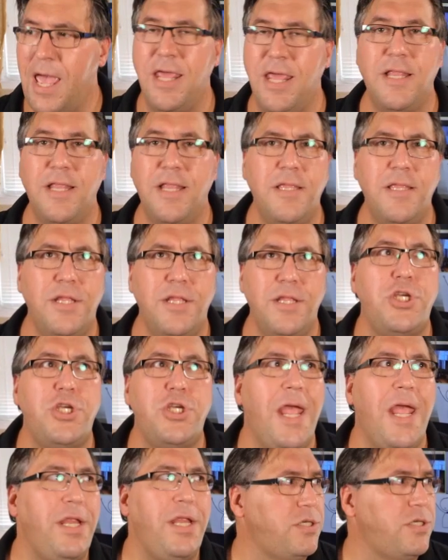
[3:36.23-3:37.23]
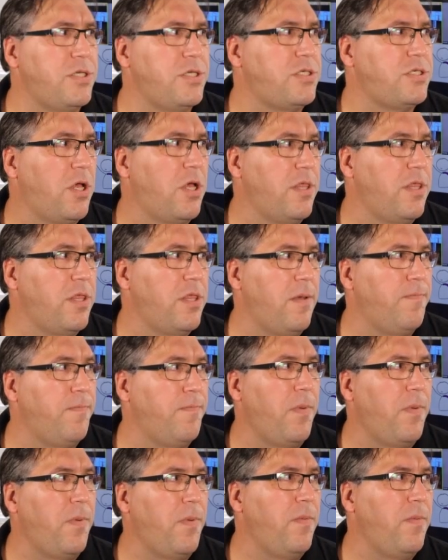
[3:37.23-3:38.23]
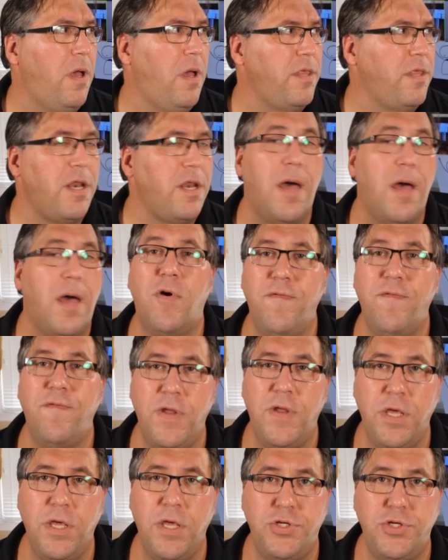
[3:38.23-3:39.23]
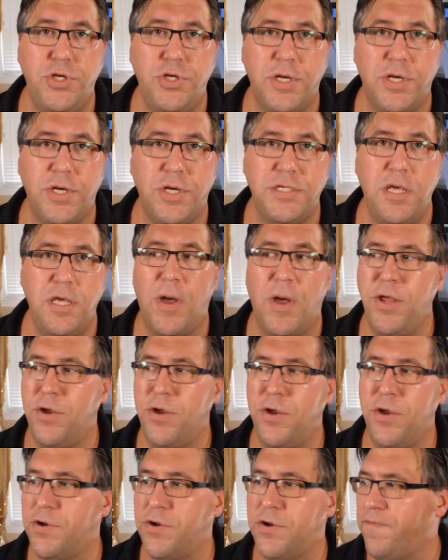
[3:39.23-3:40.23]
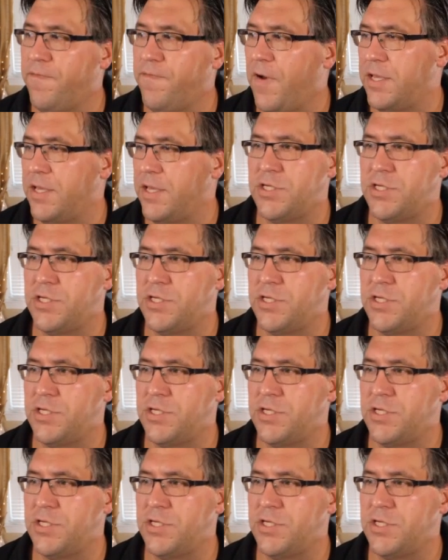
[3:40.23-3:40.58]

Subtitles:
it changes on the number of videos you can see by your device.